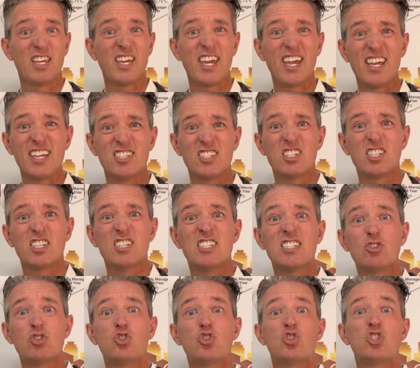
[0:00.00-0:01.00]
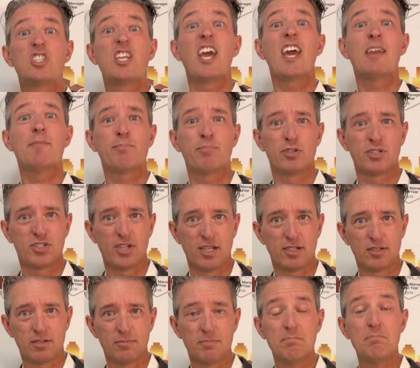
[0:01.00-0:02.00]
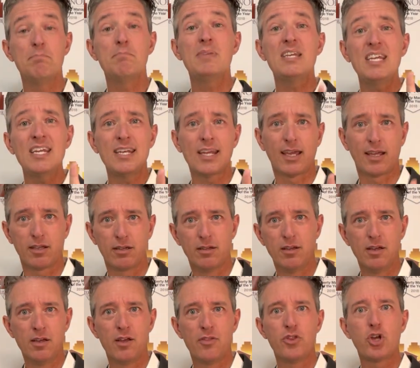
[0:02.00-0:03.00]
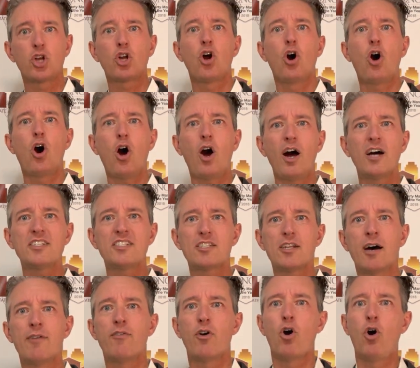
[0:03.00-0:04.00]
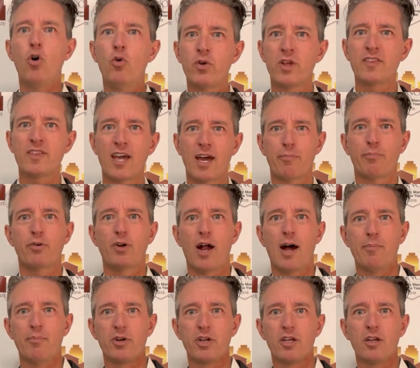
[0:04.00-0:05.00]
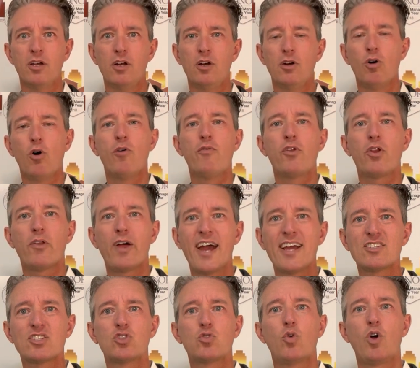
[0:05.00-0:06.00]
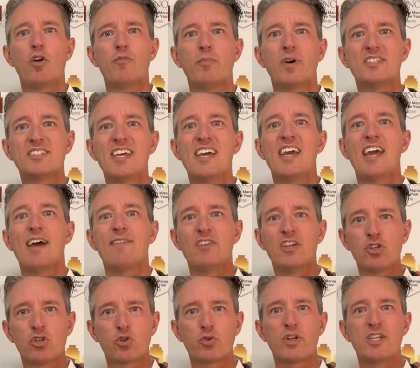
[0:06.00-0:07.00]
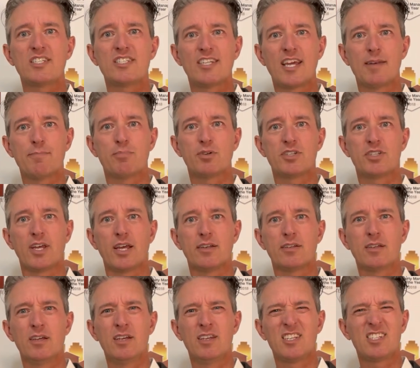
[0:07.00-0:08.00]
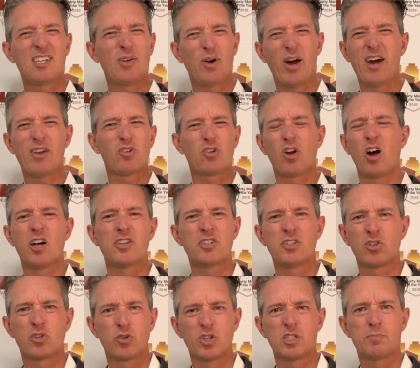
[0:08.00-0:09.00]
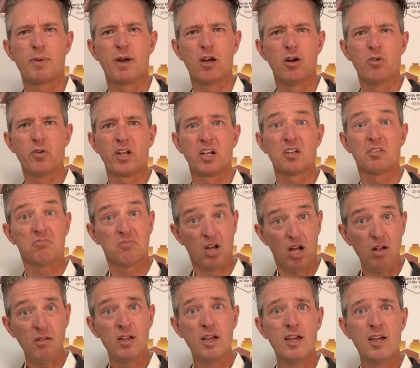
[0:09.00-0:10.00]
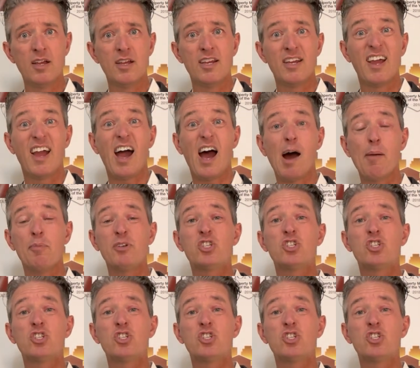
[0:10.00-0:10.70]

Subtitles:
is 10%, meaning the costs of owning that property over the last 12 months have increased 10%. You say, well, how do costs increase by owning it? Well, how much